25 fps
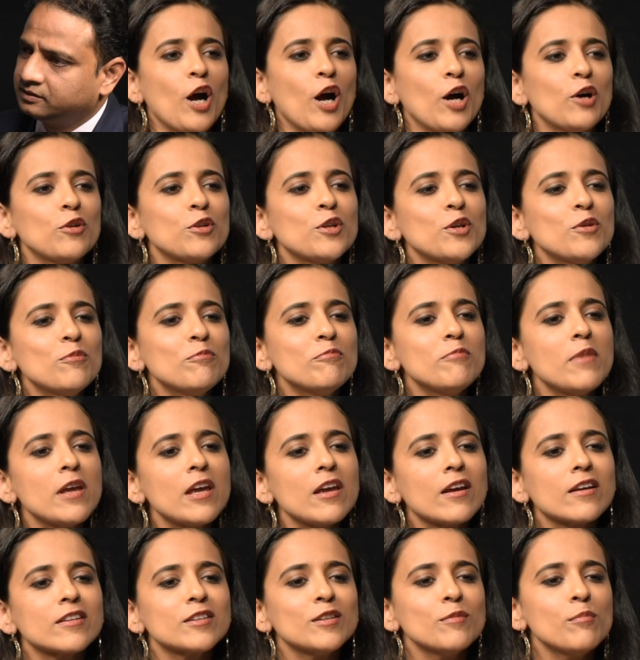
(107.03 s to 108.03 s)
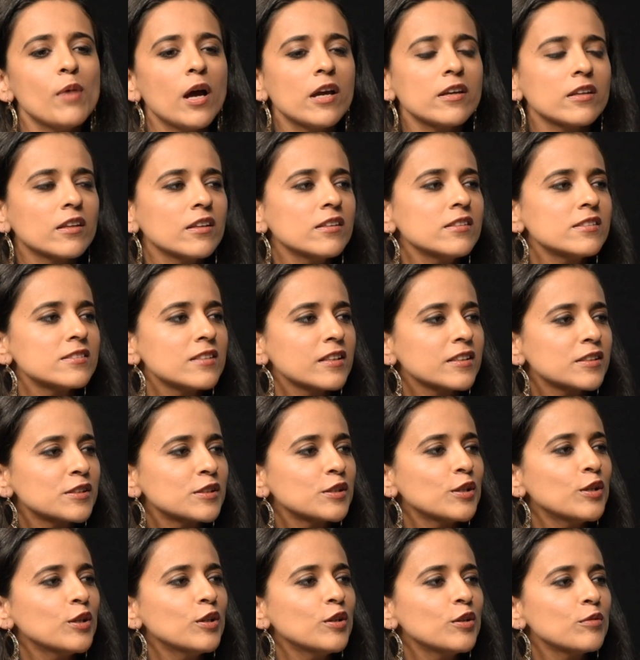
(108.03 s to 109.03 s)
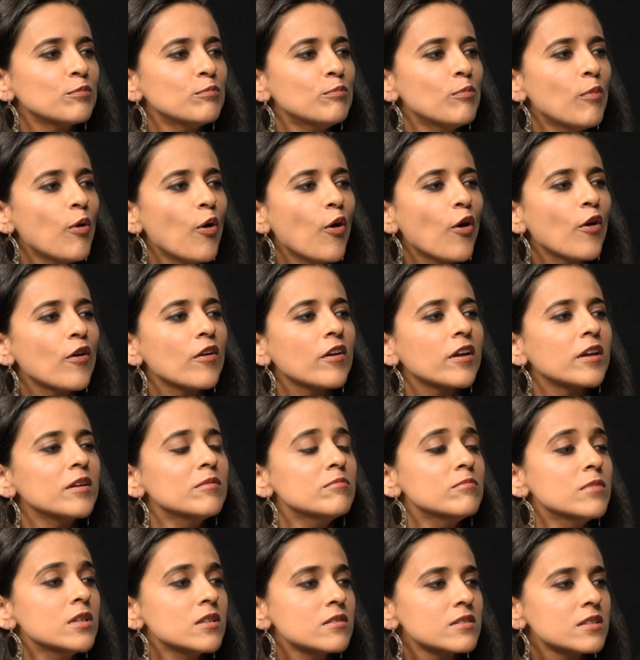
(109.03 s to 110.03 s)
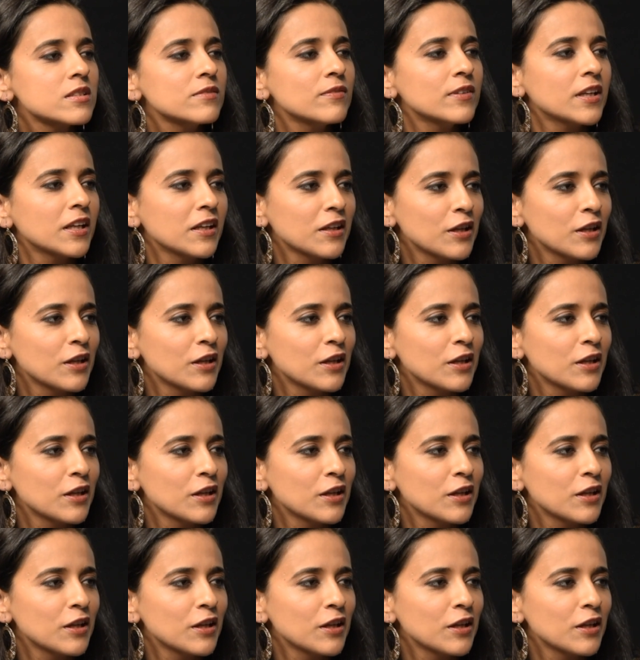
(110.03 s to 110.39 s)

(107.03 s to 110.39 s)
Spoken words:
How do you make the banking sector more immersive and